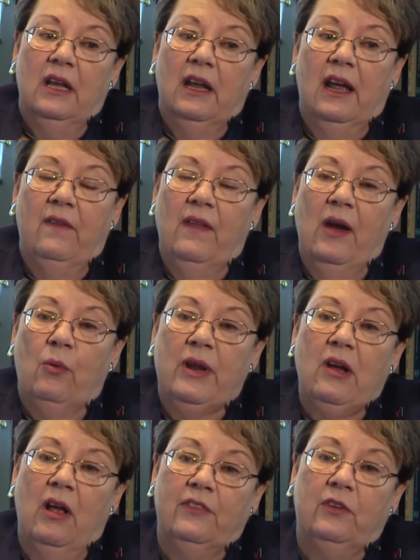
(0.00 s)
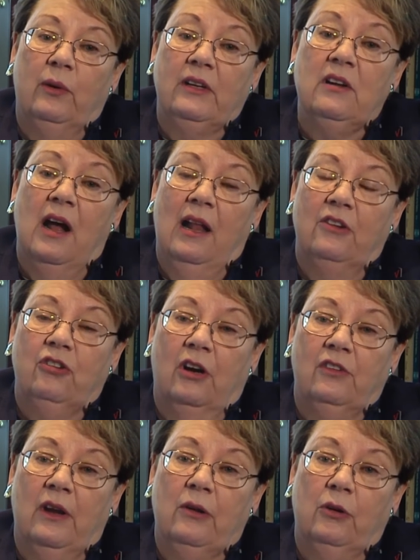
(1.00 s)
and that we also acknowledge our
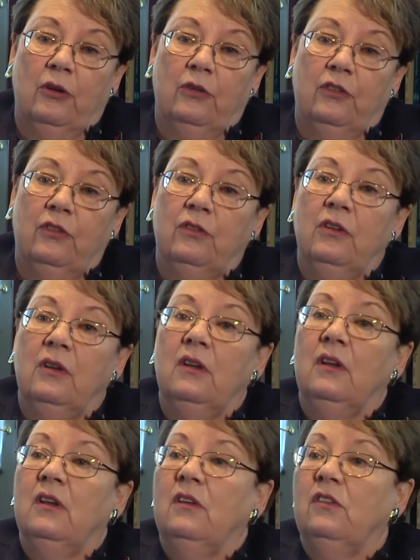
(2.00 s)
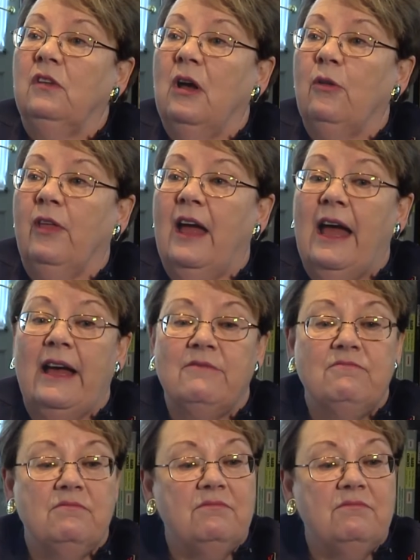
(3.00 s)
donors so that